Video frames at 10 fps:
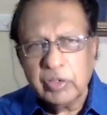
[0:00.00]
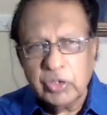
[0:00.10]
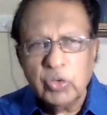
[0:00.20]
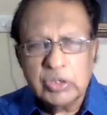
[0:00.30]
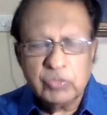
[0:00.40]

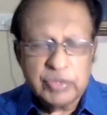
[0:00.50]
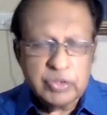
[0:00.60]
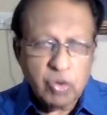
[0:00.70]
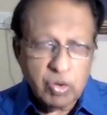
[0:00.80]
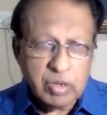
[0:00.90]
US
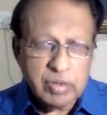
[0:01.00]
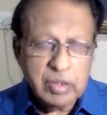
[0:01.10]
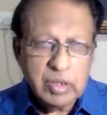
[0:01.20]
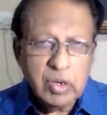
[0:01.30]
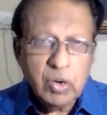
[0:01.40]
withdrawal.
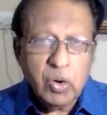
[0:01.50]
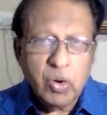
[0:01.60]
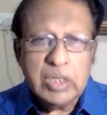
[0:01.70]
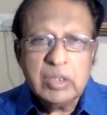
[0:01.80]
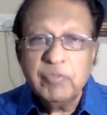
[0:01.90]

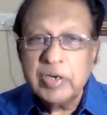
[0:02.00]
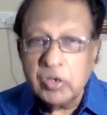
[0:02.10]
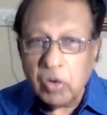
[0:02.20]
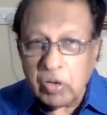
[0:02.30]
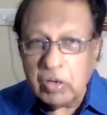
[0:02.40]
Only the
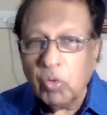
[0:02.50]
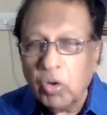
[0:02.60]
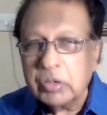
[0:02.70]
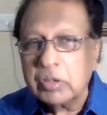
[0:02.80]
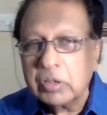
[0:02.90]
withdrawal
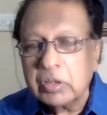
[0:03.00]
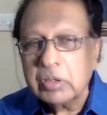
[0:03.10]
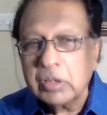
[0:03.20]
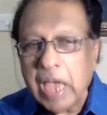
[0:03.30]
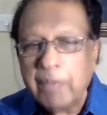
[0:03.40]
was
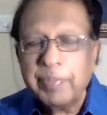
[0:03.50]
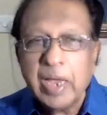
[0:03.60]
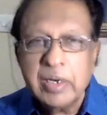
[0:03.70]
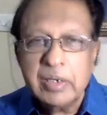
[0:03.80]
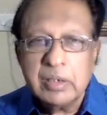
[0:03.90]
uh,
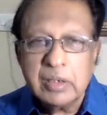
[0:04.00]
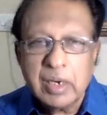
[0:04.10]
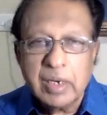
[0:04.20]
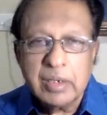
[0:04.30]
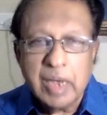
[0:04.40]

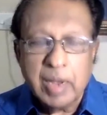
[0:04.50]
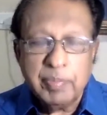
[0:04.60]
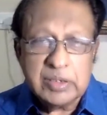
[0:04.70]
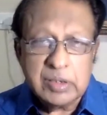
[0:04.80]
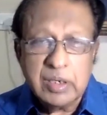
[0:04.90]

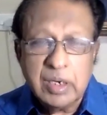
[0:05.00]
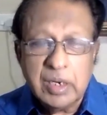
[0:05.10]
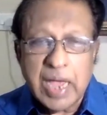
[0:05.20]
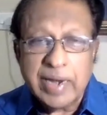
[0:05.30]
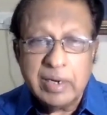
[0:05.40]

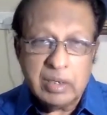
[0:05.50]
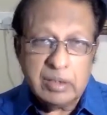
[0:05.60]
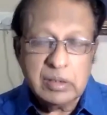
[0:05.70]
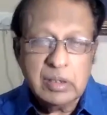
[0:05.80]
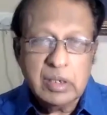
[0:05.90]
haphazardly
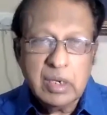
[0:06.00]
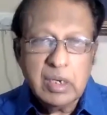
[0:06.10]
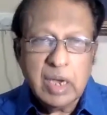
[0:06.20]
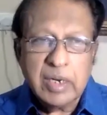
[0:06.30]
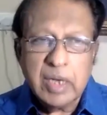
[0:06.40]
handled.
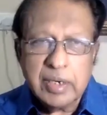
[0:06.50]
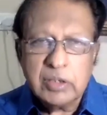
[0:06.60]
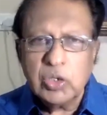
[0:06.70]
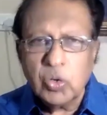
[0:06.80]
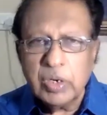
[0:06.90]
And that
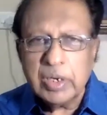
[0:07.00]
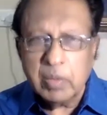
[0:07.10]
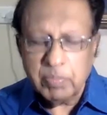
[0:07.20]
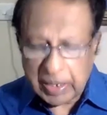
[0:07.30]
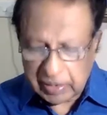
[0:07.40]
is the only
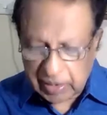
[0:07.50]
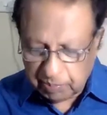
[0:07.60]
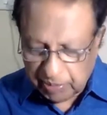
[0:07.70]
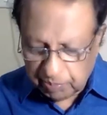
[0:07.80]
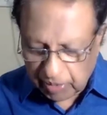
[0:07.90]
complaint
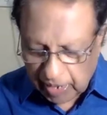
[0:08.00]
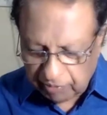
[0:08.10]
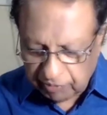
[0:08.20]
that people have.